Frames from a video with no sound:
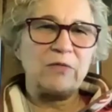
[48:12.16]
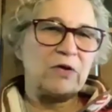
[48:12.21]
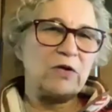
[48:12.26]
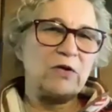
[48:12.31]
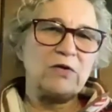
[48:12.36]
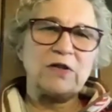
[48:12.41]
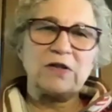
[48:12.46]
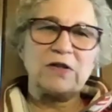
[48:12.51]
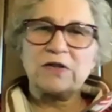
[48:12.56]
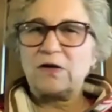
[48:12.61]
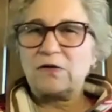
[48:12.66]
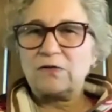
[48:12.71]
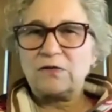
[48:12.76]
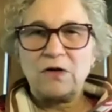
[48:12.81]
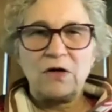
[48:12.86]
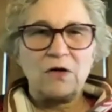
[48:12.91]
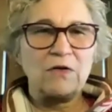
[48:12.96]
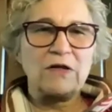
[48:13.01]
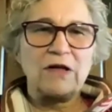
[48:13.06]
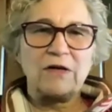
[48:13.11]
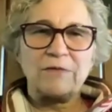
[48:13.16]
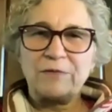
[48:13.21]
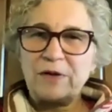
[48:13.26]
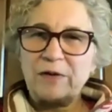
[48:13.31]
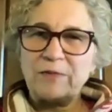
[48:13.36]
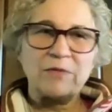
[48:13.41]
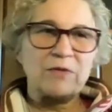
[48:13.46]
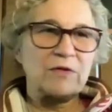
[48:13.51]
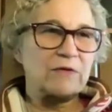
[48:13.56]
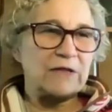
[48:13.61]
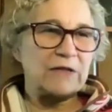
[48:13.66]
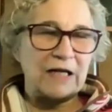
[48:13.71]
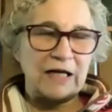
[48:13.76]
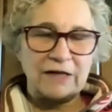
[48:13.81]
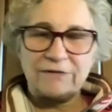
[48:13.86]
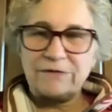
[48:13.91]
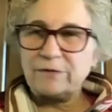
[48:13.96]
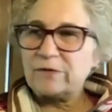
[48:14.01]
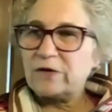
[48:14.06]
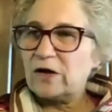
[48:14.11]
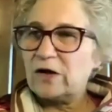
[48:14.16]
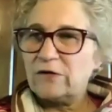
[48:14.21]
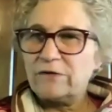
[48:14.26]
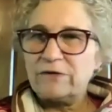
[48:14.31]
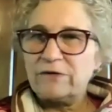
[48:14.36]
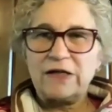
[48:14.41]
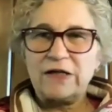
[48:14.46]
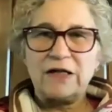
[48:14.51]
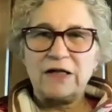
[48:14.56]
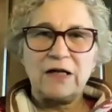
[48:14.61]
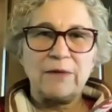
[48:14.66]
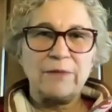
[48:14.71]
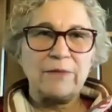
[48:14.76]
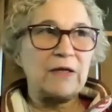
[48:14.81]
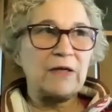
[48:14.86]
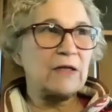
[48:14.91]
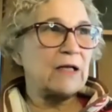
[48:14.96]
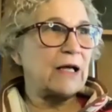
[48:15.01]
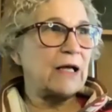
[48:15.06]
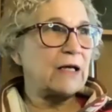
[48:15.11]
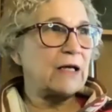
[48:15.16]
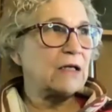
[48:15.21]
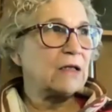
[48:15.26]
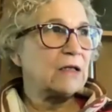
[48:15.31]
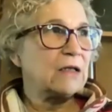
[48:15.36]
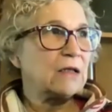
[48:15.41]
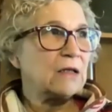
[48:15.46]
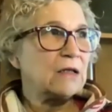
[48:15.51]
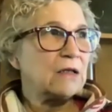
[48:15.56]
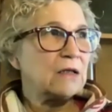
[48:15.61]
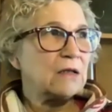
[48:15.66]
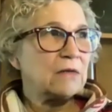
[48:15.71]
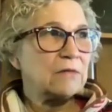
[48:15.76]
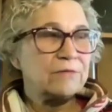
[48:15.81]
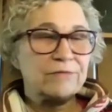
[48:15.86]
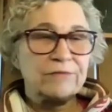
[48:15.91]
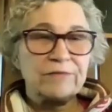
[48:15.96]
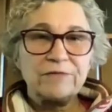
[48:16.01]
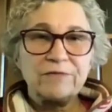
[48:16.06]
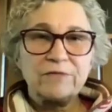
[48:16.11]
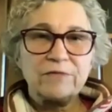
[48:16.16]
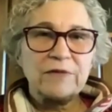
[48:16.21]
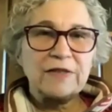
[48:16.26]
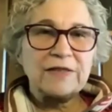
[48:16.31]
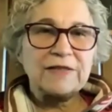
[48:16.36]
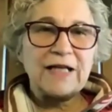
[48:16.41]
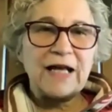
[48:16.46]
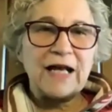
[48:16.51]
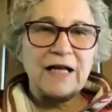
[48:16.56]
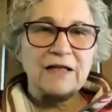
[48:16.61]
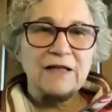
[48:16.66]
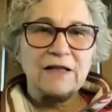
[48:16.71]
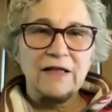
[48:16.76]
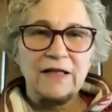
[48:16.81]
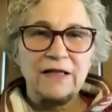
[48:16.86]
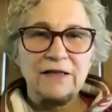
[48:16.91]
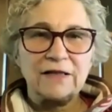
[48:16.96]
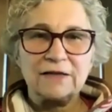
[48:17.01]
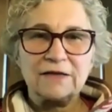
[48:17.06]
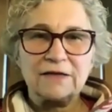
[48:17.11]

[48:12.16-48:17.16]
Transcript: you just don't know enough people who died from COVID, and I'm there like, exactly.